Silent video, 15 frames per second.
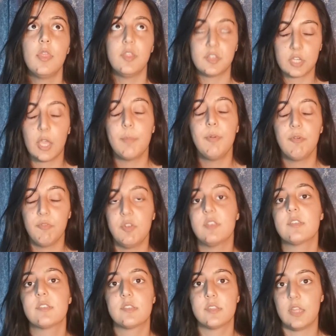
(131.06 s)
the type of
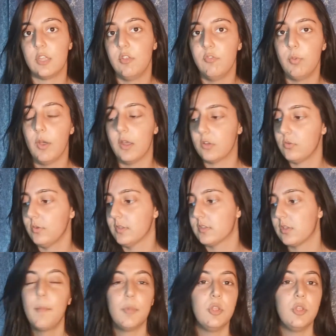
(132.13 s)
risks that you've worked with.